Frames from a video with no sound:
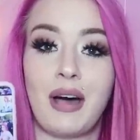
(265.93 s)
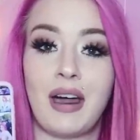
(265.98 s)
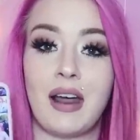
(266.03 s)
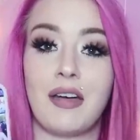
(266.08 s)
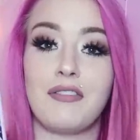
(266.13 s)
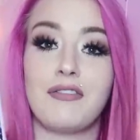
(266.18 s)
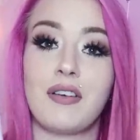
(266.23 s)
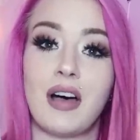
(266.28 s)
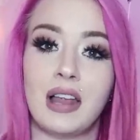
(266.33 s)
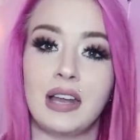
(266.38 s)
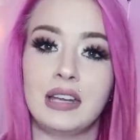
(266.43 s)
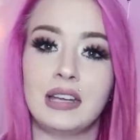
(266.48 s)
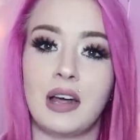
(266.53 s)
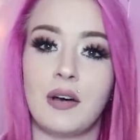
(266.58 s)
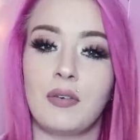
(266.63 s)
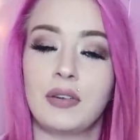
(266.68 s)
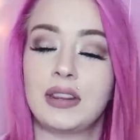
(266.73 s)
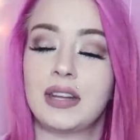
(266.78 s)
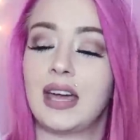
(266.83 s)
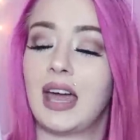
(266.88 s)
and I fell in
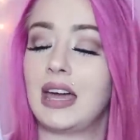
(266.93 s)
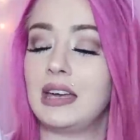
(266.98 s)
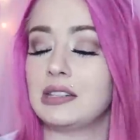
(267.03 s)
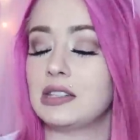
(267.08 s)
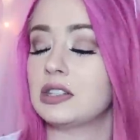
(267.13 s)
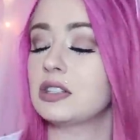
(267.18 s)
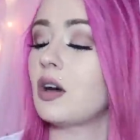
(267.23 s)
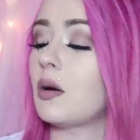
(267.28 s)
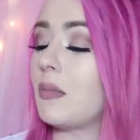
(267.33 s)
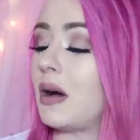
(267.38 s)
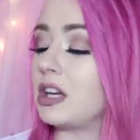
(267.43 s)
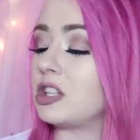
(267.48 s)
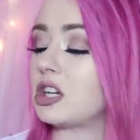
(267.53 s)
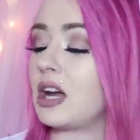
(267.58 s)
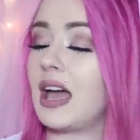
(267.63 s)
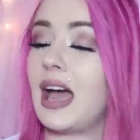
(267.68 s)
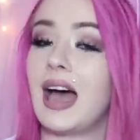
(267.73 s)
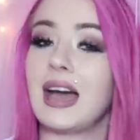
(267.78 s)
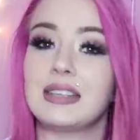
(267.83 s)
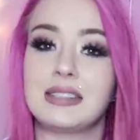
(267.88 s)
love with the case so much
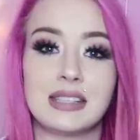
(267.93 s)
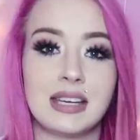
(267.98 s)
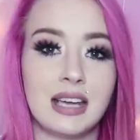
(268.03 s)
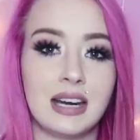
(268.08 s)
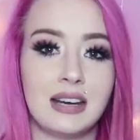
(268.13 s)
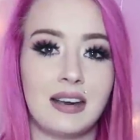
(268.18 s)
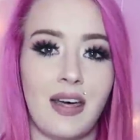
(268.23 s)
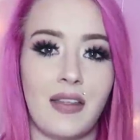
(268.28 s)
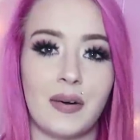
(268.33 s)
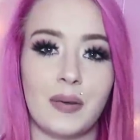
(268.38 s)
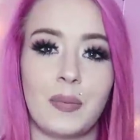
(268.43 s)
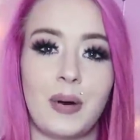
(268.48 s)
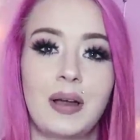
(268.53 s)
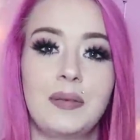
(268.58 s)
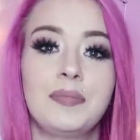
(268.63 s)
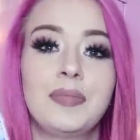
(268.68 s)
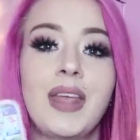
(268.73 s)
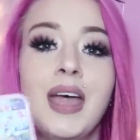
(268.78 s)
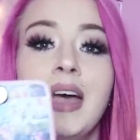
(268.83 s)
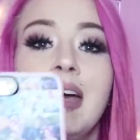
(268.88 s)
I had to get another
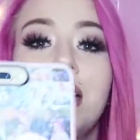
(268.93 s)
one.